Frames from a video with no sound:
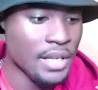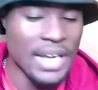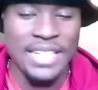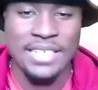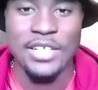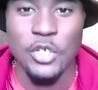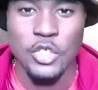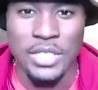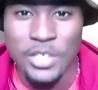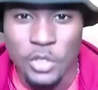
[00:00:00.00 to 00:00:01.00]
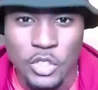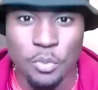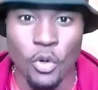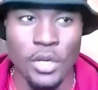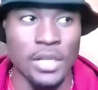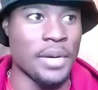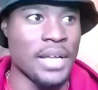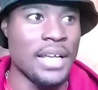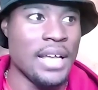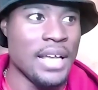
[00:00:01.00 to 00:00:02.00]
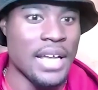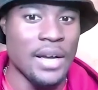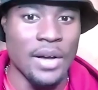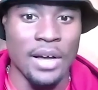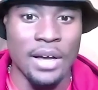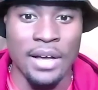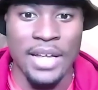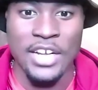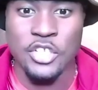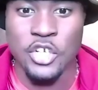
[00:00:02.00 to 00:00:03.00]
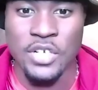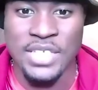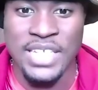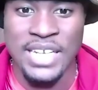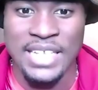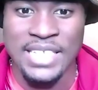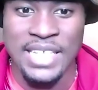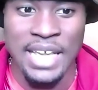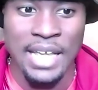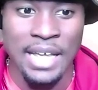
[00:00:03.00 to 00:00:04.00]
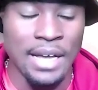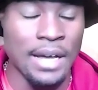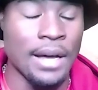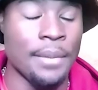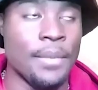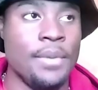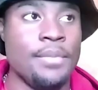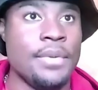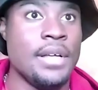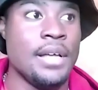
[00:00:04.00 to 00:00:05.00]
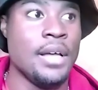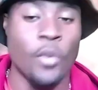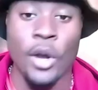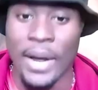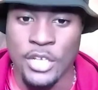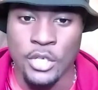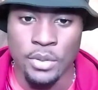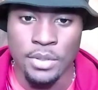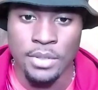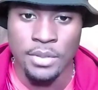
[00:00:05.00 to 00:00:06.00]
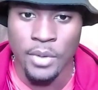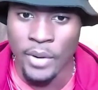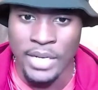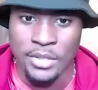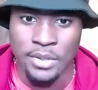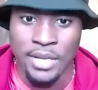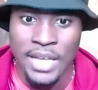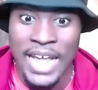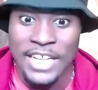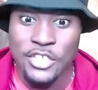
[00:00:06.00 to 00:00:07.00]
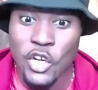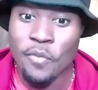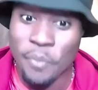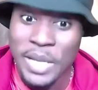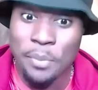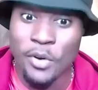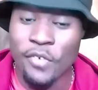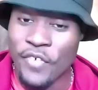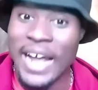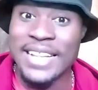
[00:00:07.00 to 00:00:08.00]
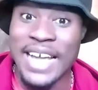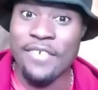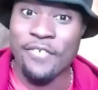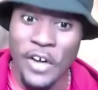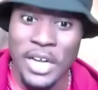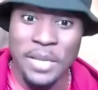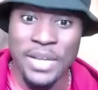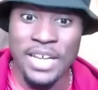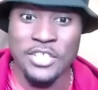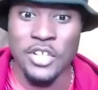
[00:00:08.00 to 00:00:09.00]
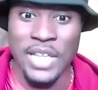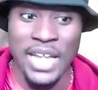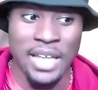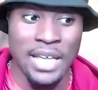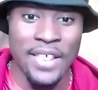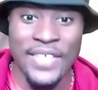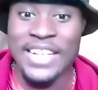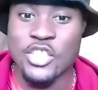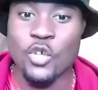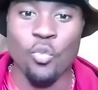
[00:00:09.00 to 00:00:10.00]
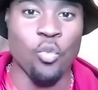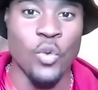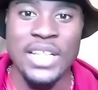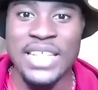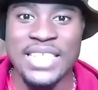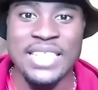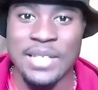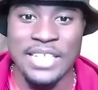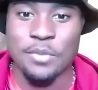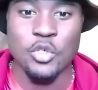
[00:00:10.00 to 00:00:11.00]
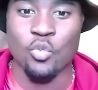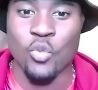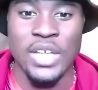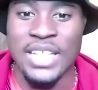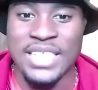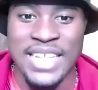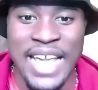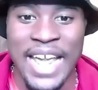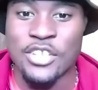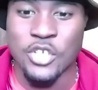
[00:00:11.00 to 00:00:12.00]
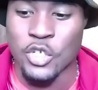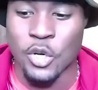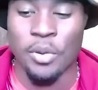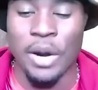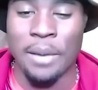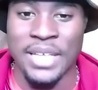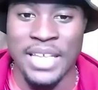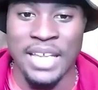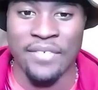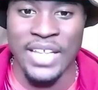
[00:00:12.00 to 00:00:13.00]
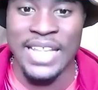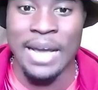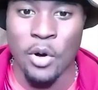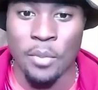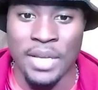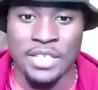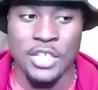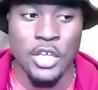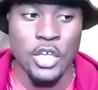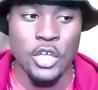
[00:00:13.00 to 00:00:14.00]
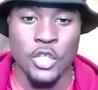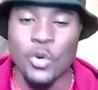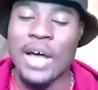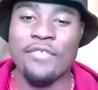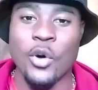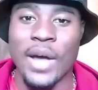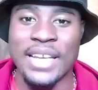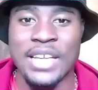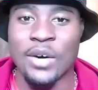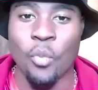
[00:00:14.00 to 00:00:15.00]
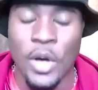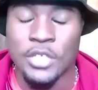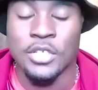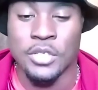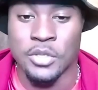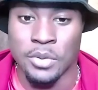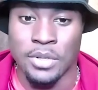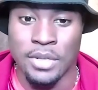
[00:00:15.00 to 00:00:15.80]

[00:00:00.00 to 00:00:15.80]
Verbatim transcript: i guess a little little spoiler but uh in a certain scene i say um what do i do what do i do and certain people find that funny because they're like that's the realistic that's the most realistic answer you could probably give in that moment because you have no idea what to do.